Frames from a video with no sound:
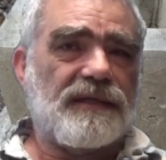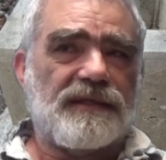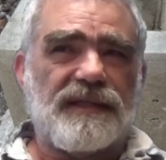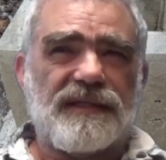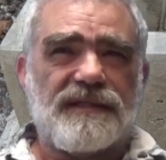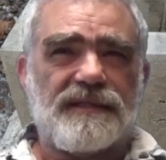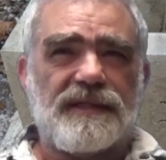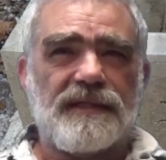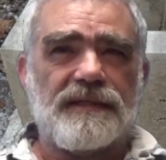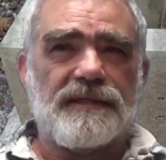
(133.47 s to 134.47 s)

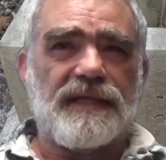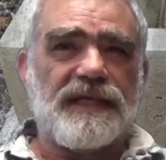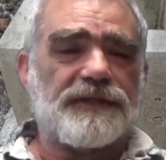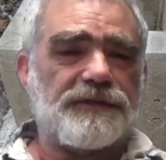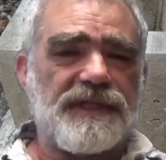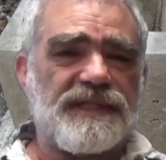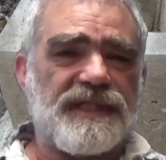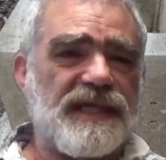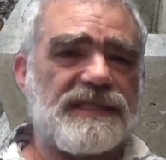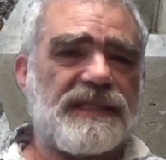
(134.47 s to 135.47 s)
the increased
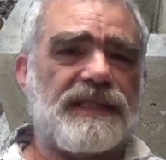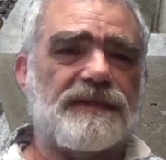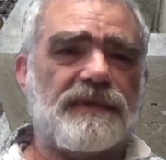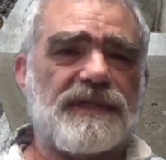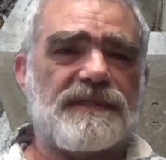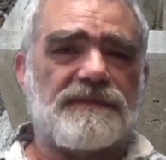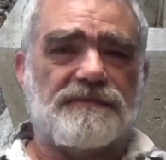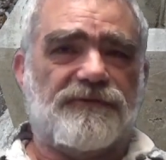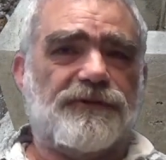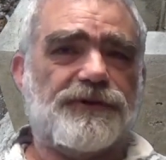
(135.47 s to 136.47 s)
density was
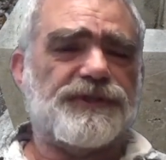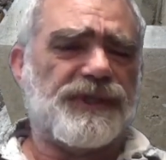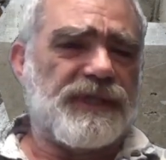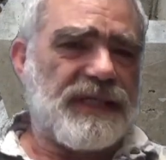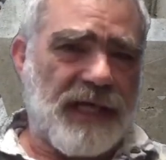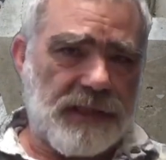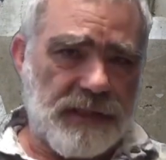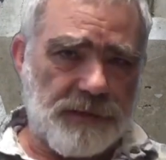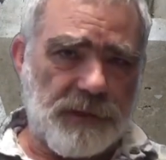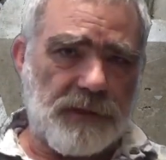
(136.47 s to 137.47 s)
virtually
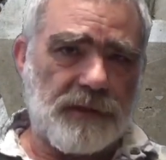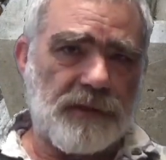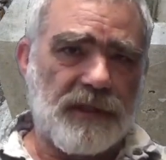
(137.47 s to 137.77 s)
negligible.